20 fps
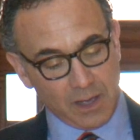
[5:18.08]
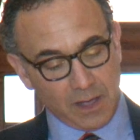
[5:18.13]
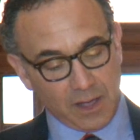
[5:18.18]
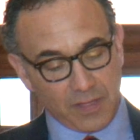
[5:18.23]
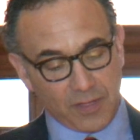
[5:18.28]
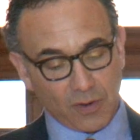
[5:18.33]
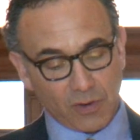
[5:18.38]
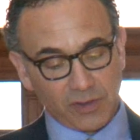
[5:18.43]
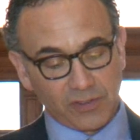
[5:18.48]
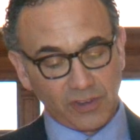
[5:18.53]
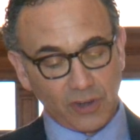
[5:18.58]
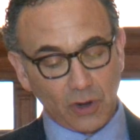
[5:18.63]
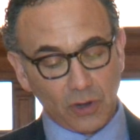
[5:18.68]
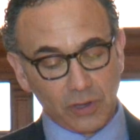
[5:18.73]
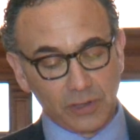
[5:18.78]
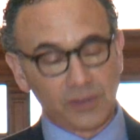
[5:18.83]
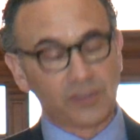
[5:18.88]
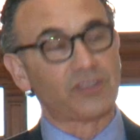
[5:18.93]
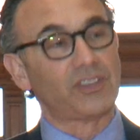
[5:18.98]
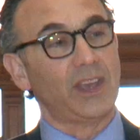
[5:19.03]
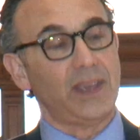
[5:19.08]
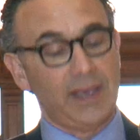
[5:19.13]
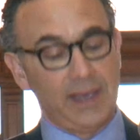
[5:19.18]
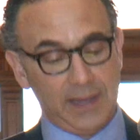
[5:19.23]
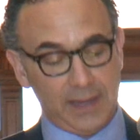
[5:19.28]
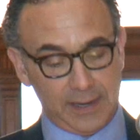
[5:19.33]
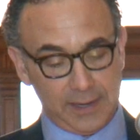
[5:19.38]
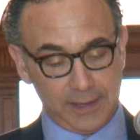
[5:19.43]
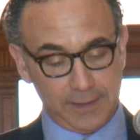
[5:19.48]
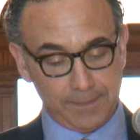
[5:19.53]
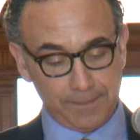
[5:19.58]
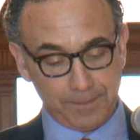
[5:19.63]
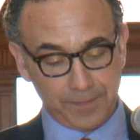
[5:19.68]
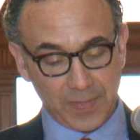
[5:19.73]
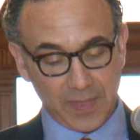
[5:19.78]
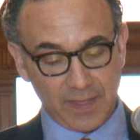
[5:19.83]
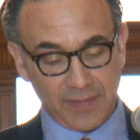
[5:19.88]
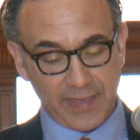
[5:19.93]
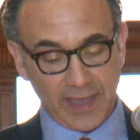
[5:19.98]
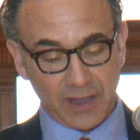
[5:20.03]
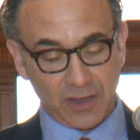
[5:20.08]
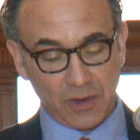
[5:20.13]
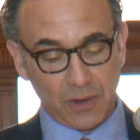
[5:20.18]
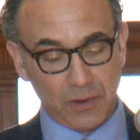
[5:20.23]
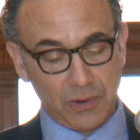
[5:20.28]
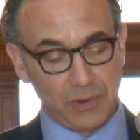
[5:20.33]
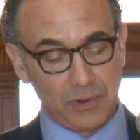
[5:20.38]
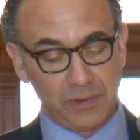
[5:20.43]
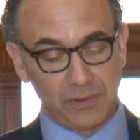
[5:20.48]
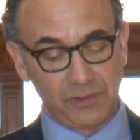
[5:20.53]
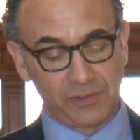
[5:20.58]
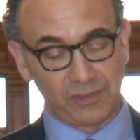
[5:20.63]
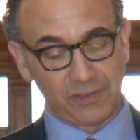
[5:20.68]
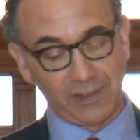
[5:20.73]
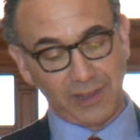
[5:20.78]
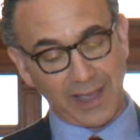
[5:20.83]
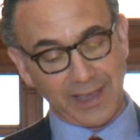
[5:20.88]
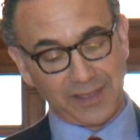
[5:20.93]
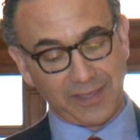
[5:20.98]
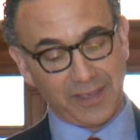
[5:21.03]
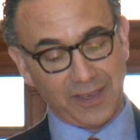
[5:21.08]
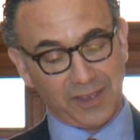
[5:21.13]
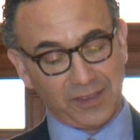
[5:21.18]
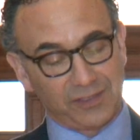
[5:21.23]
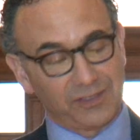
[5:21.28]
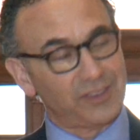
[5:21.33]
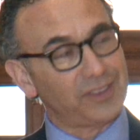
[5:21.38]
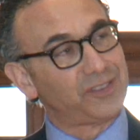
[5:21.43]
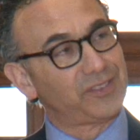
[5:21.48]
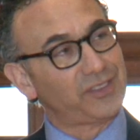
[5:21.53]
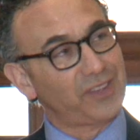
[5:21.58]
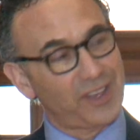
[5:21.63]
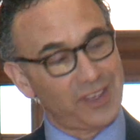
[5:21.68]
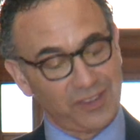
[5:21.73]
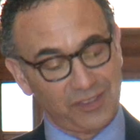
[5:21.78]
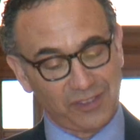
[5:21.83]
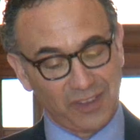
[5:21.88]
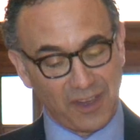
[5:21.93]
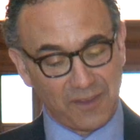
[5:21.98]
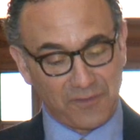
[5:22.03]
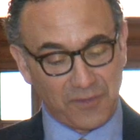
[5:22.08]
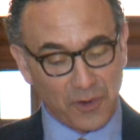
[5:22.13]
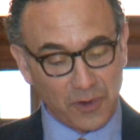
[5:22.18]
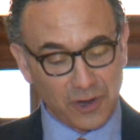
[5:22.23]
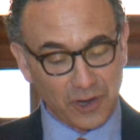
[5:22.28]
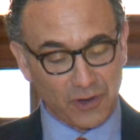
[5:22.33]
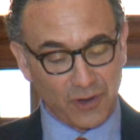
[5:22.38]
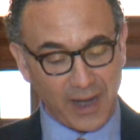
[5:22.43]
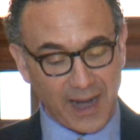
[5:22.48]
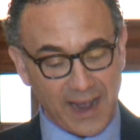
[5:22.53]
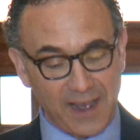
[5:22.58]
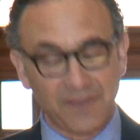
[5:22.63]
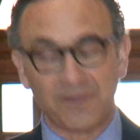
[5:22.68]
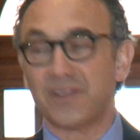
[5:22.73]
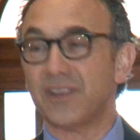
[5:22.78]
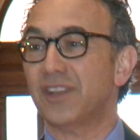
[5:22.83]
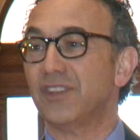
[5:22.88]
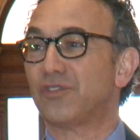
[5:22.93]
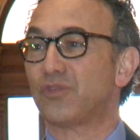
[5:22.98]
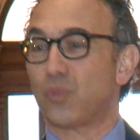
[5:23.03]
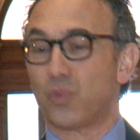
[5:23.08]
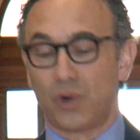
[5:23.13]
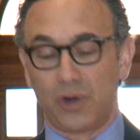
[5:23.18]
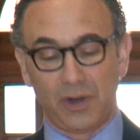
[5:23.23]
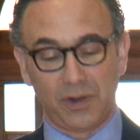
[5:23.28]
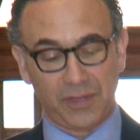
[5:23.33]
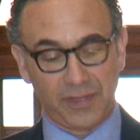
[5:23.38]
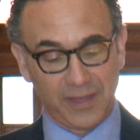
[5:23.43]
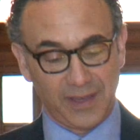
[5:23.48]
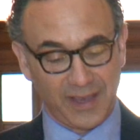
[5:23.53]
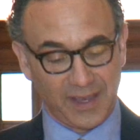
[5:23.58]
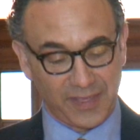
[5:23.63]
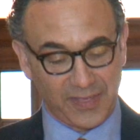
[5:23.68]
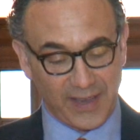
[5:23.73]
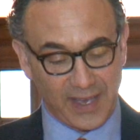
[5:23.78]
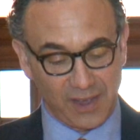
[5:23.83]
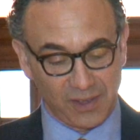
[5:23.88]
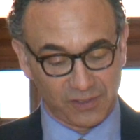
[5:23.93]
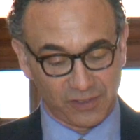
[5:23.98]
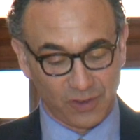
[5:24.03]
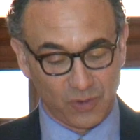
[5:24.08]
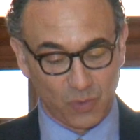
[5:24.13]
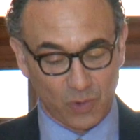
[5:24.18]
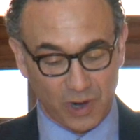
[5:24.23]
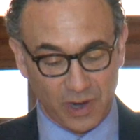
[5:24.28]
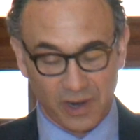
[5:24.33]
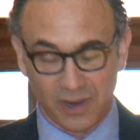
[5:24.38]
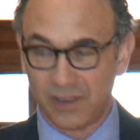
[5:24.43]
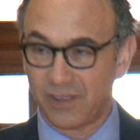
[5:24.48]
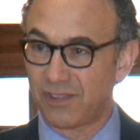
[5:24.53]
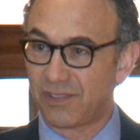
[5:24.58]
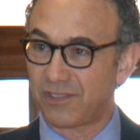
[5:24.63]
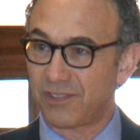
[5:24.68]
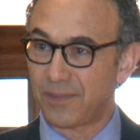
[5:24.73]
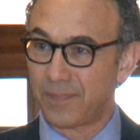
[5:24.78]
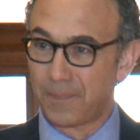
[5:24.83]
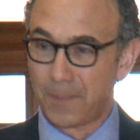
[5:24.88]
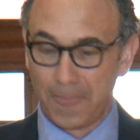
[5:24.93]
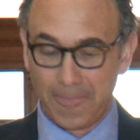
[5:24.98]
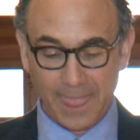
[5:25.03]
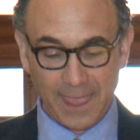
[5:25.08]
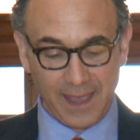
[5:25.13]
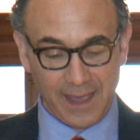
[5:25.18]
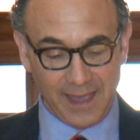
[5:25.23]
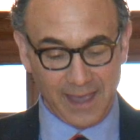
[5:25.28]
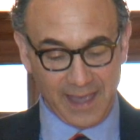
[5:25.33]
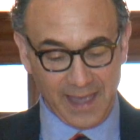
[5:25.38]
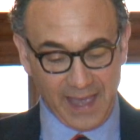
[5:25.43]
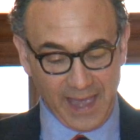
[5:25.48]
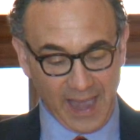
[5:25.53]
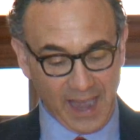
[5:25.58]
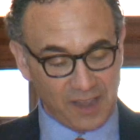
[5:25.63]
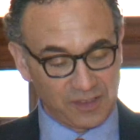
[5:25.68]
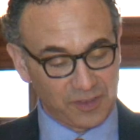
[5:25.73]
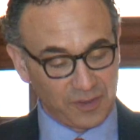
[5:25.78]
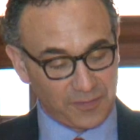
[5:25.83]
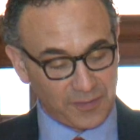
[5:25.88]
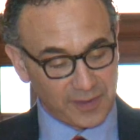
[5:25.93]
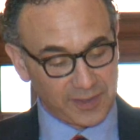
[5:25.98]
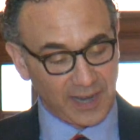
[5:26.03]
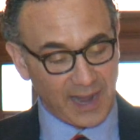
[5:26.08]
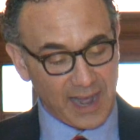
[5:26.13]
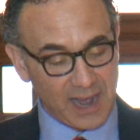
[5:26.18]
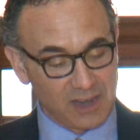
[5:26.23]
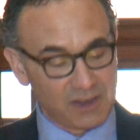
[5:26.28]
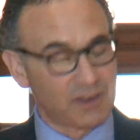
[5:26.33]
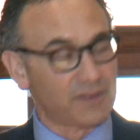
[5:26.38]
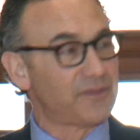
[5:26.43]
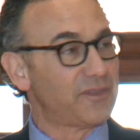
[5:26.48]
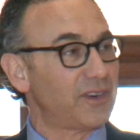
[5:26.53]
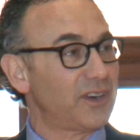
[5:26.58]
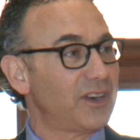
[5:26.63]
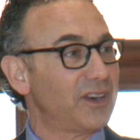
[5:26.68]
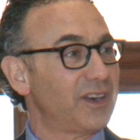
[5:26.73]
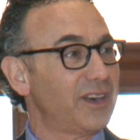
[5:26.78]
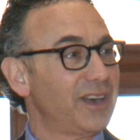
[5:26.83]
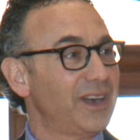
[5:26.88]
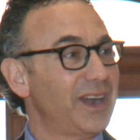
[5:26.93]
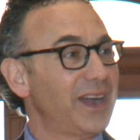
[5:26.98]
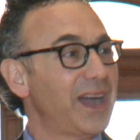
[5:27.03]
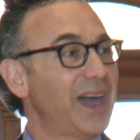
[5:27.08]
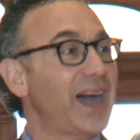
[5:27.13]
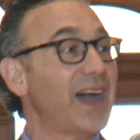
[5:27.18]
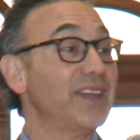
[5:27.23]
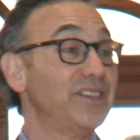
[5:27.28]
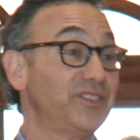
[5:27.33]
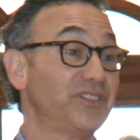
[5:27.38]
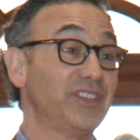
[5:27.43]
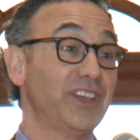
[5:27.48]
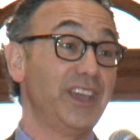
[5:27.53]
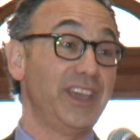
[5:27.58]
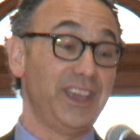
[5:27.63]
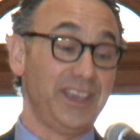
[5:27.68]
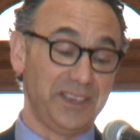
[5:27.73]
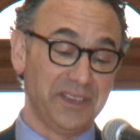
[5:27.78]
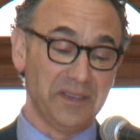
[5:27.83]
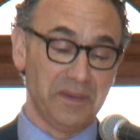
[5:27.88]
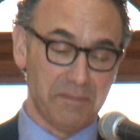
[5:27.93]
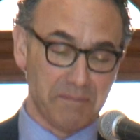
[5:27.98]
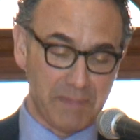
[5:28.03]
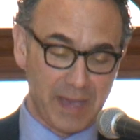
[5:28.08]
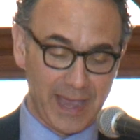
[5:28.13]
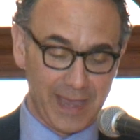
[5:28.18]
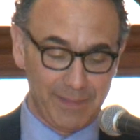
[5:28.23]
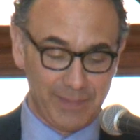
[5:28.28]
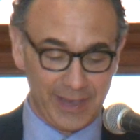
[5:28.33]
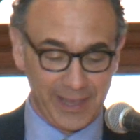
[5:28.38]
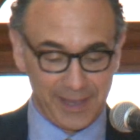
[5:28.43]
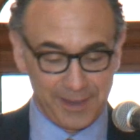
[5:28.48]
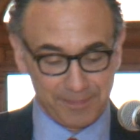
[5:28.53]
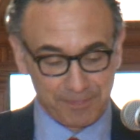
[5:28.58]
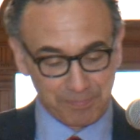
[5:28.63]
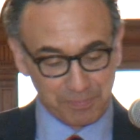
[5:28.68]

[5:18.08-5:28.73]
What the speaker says: There is an old saying that goes like this. It says, "A photograph is worth 1,000 words." As a photographer, I say, maybe.